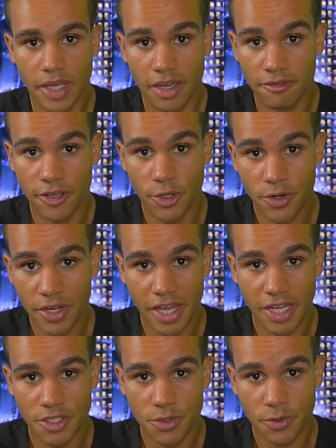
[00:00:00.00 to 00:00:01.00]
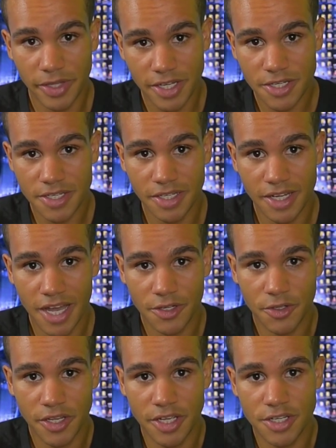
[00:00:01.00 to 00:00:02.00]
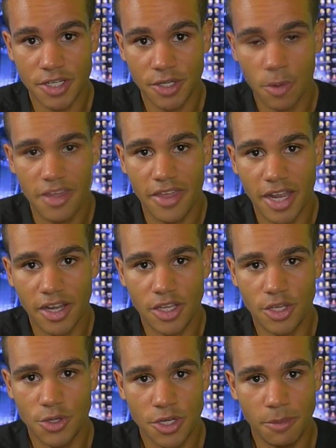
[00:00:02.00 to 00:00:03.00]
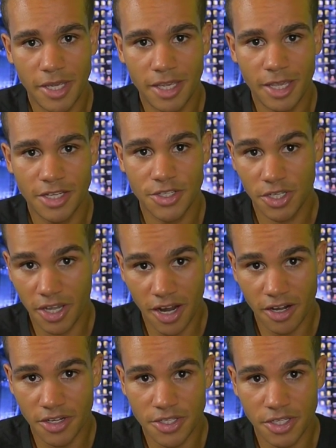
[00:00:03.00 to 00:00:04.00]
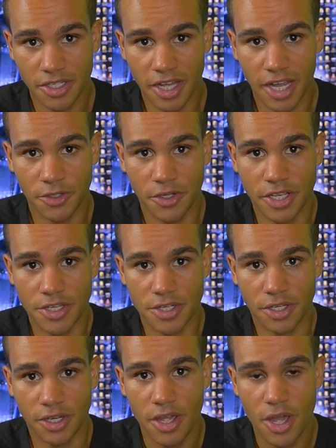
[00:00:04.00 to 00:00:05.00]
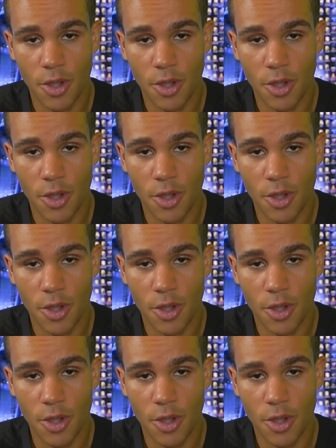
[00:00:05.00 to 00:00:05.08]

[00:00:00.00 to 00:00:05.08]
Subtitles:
If you're against religious indoctrination, then you should be against carnist indoctrination,